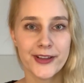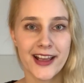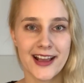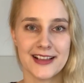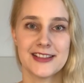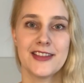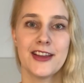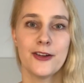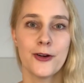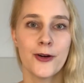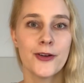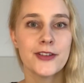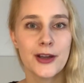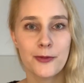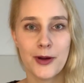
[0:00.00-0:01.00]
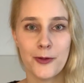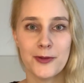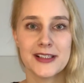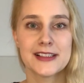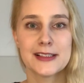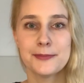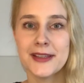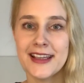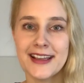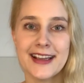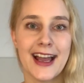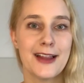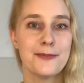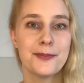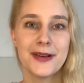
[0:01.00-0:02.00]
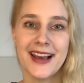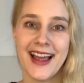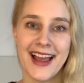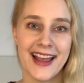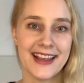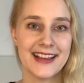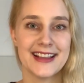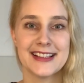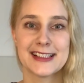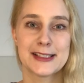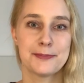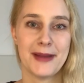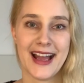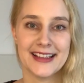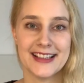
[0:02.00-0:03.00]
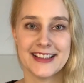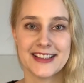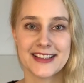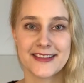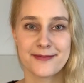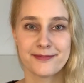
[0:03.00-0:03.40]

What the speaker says: as the corner where we speak and play in Spanish.